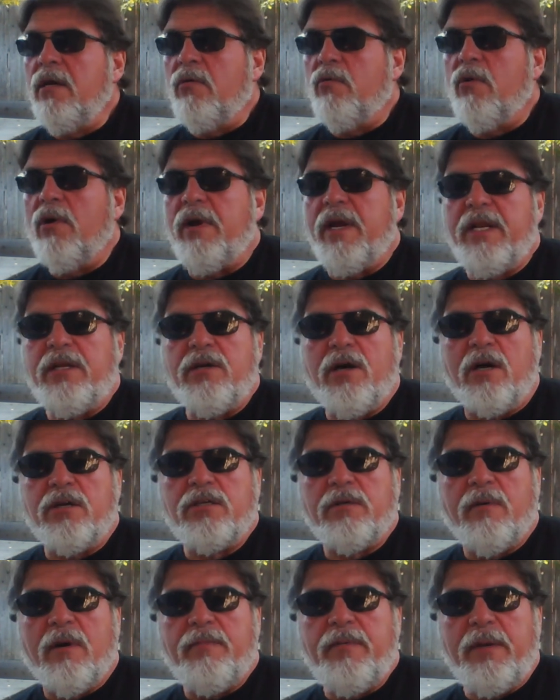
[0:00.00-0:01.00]
where he
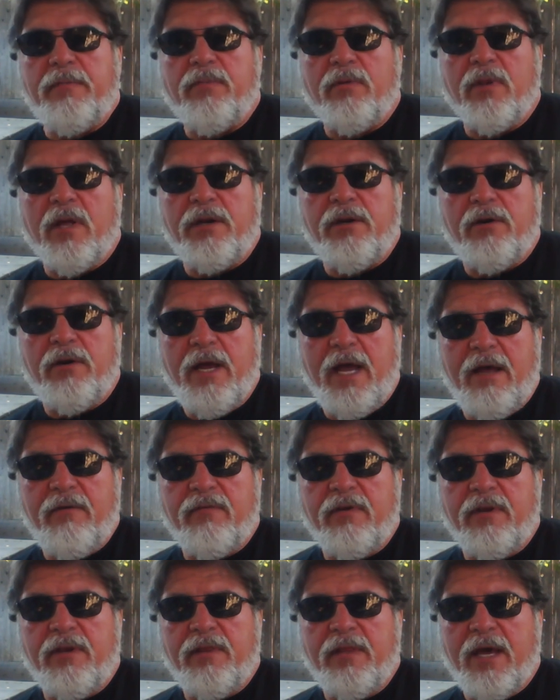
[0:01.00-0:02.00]
talks about people under
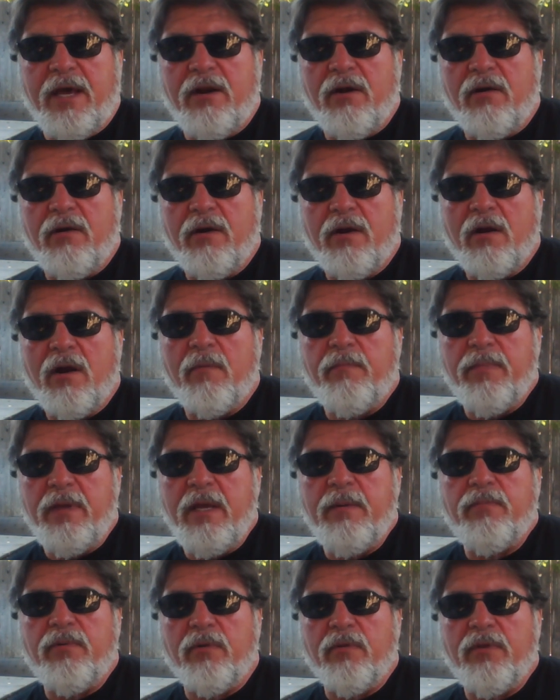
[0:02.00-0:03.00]
heaven, and that are
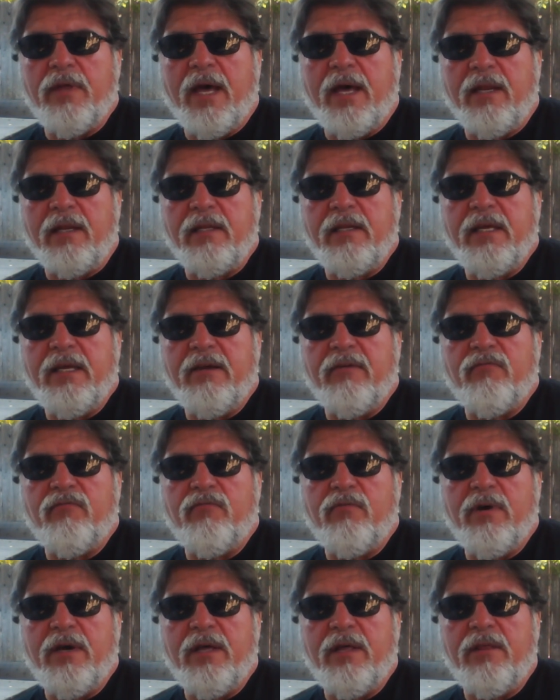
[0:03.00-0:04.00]
people that live
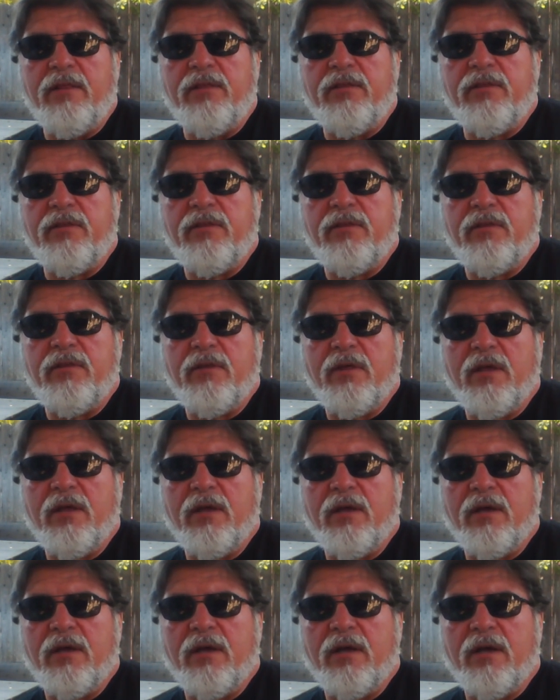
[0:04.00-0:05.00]
with
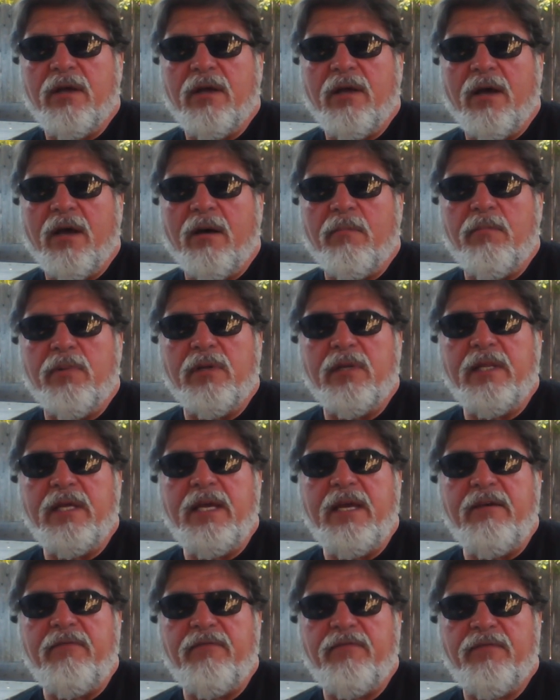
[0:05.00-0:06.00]
a
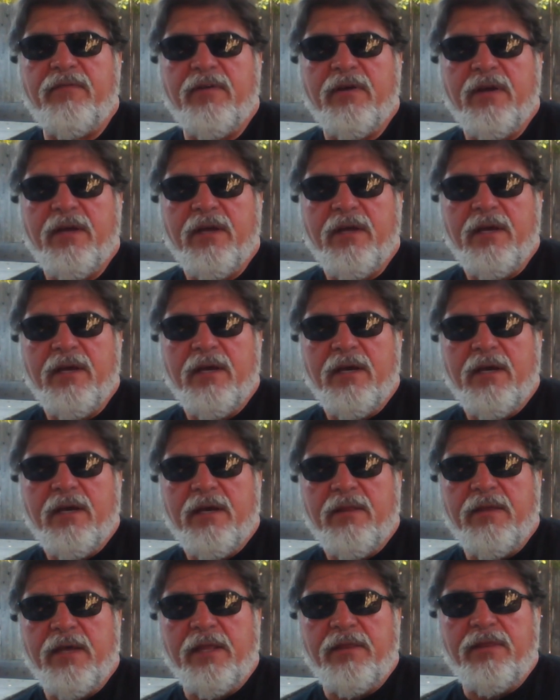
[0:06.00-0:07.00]
belief
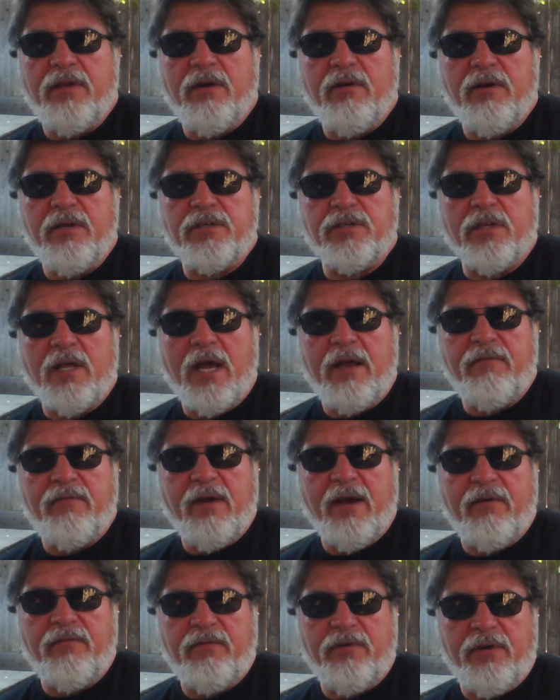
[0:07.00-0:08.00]
that there is life
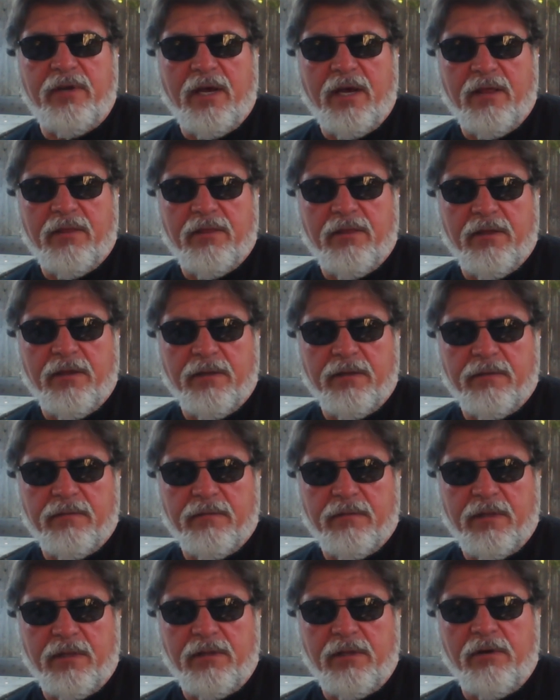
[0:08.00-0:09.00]
after death,
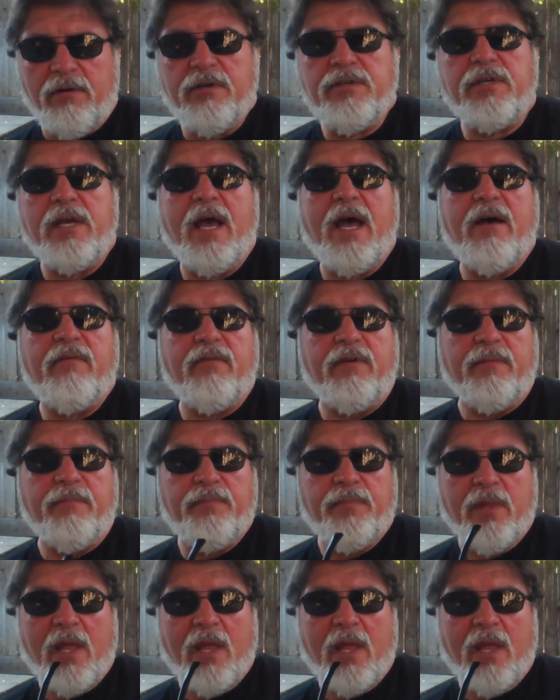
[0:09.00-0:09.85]
that there is a heaven.